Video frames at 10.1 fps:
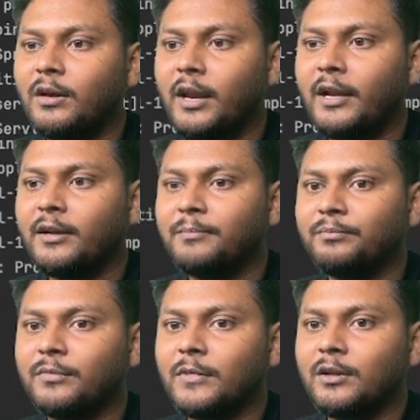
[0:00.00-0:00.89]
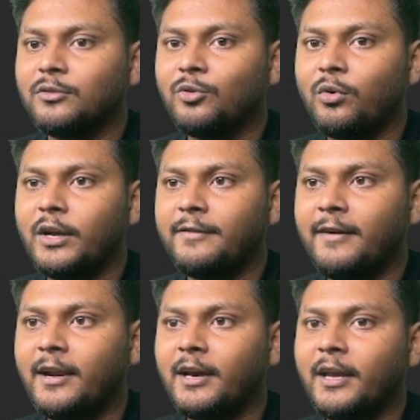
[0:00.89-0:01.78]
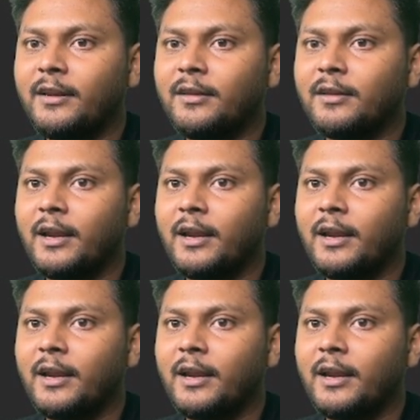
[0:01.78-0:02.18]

right so it failed again